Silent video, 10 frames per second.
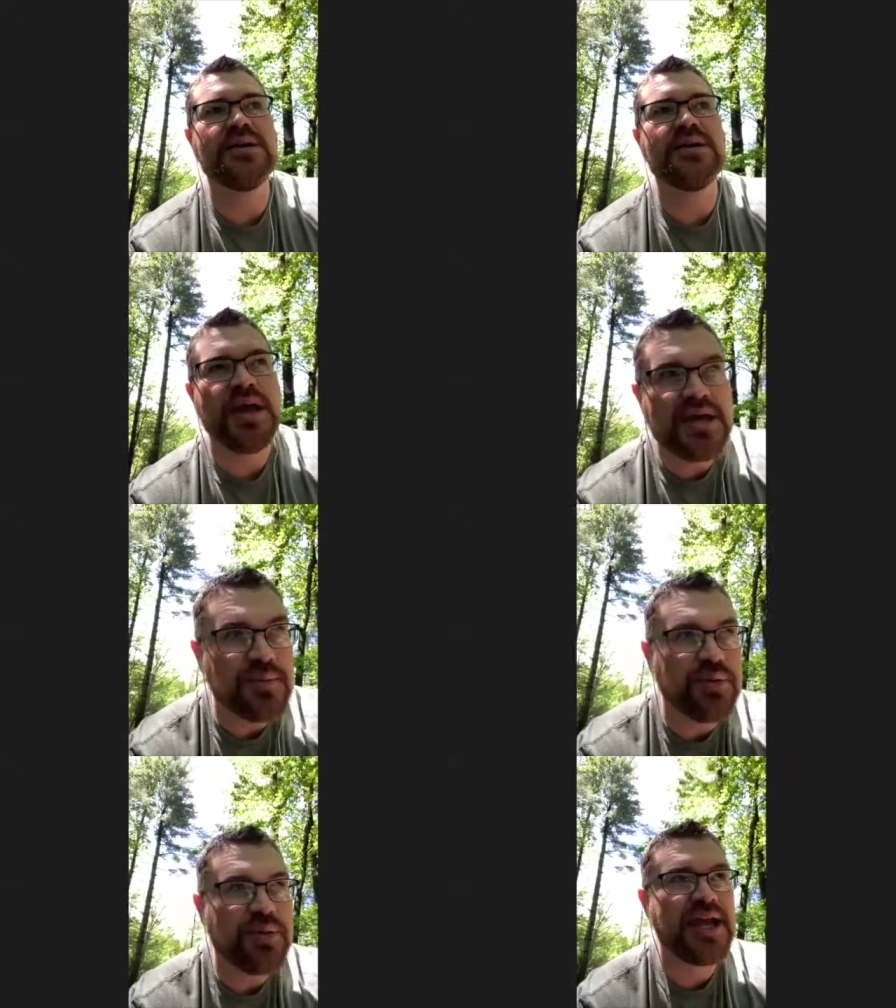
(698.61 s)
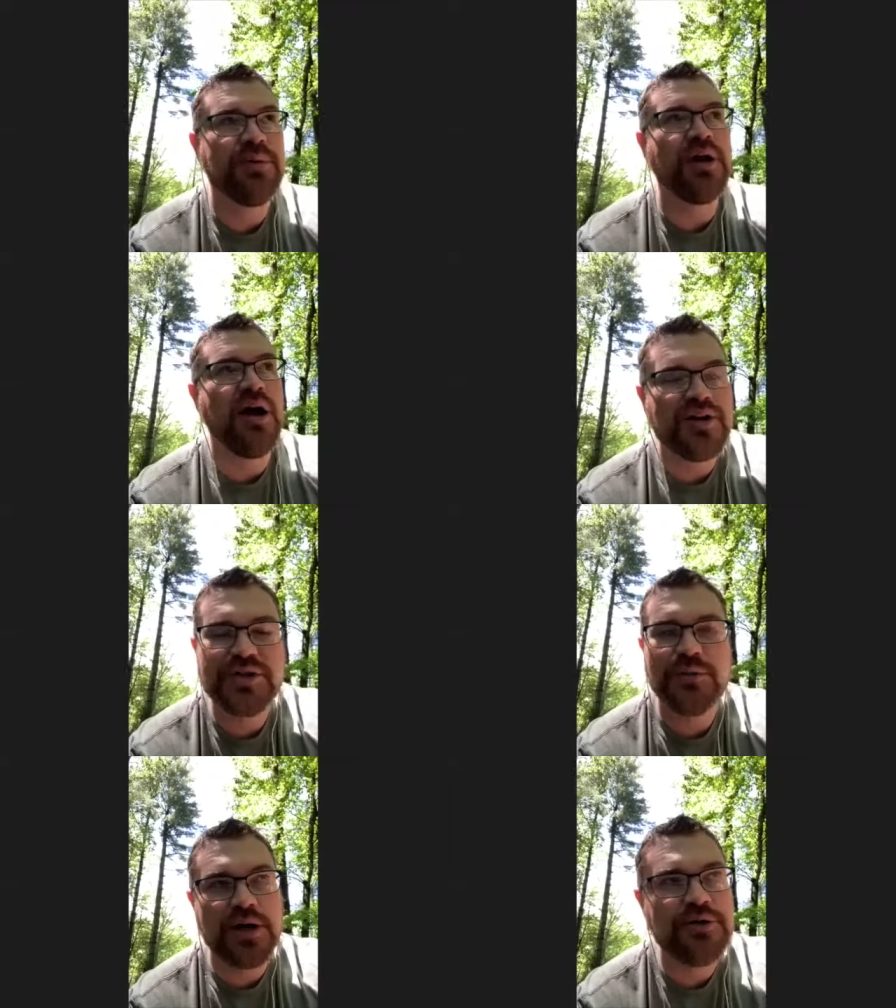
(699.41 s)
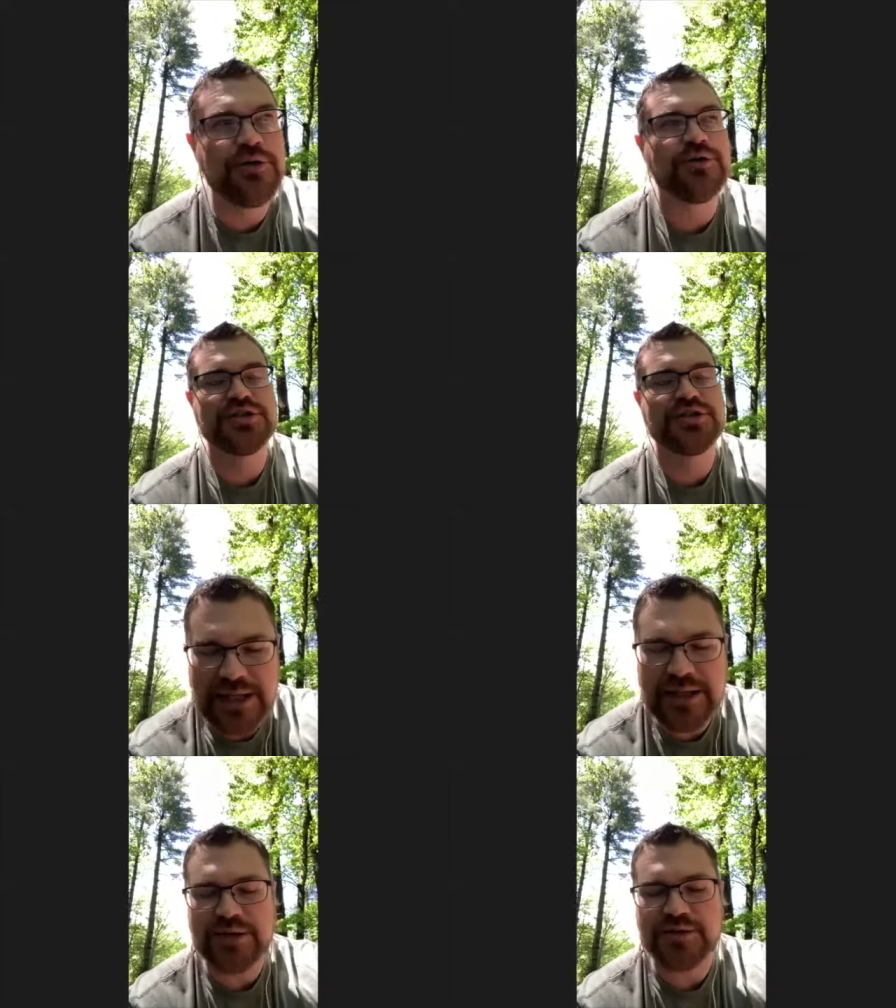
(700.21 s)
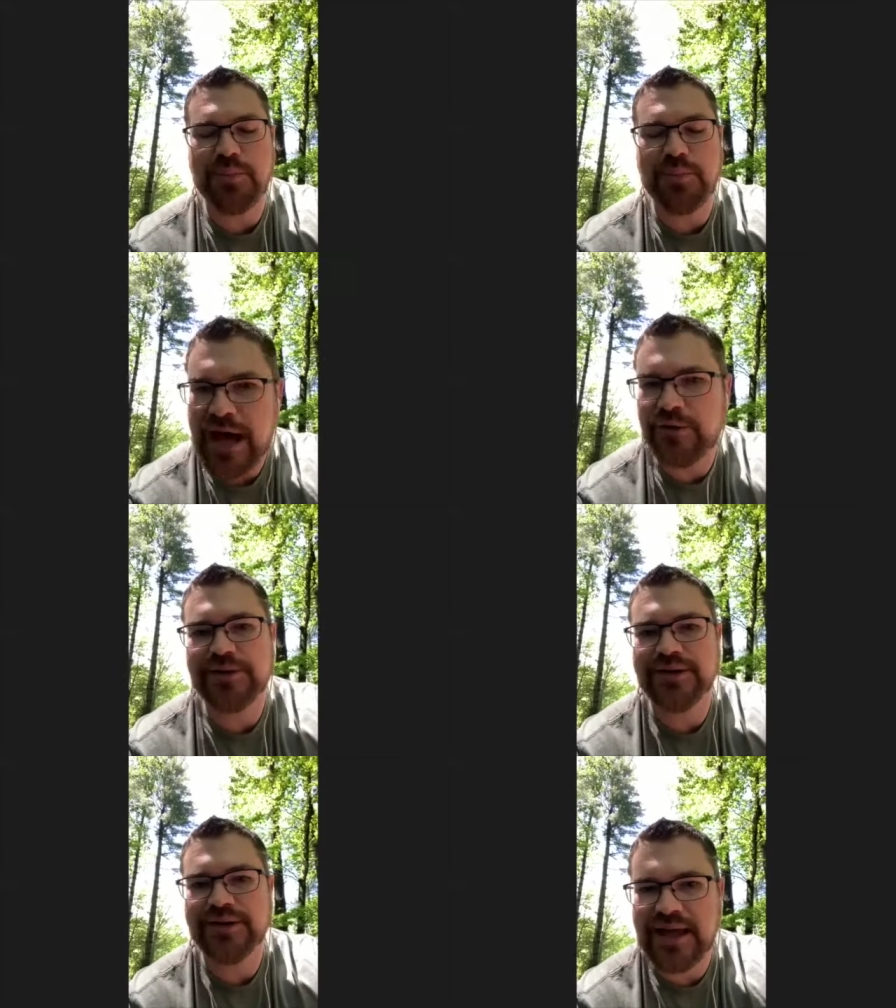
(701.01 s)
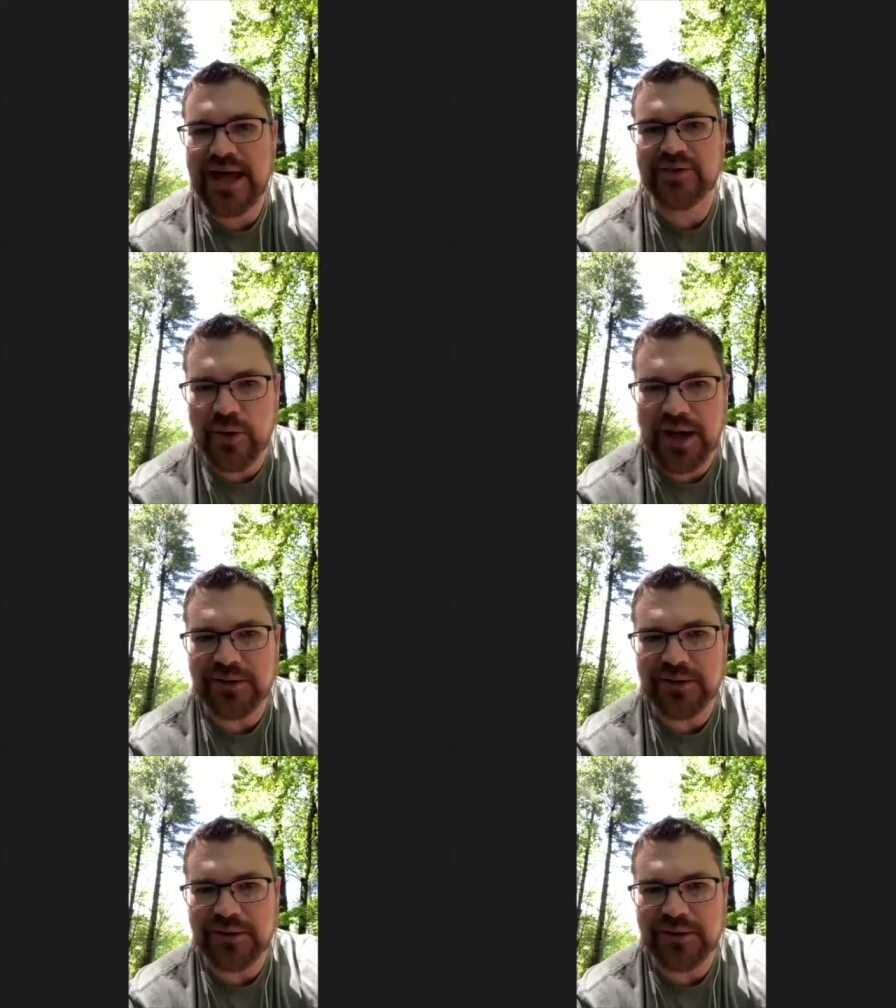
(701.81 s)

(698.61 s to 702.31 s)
make a plan, but also understand there's a pattern to that as well.